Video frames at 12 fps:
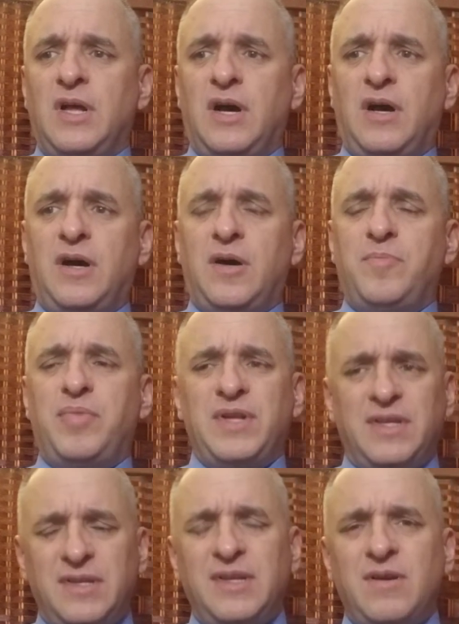
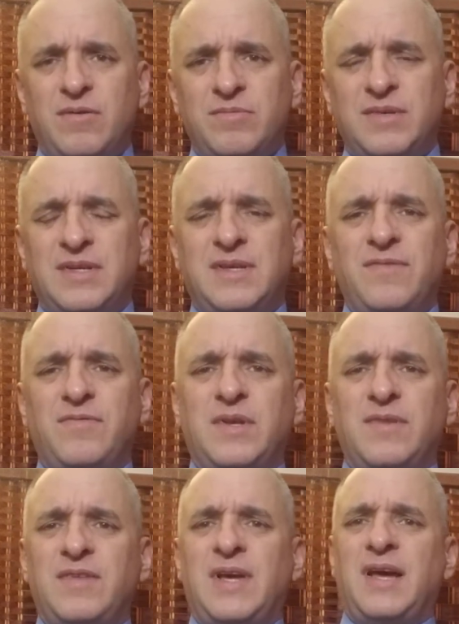but
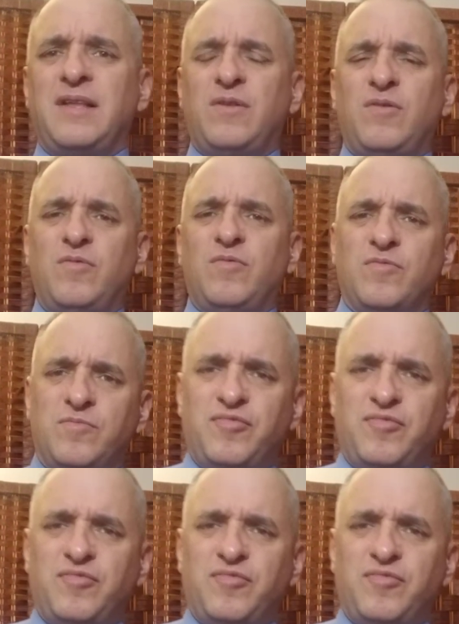give the guy a little